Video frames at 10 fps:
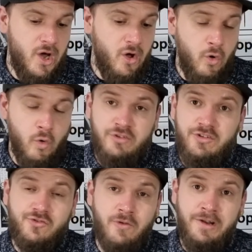or they're
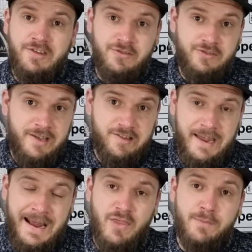just trying to
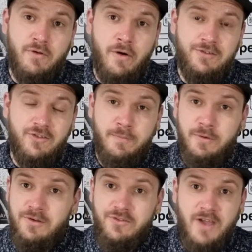discount the prices because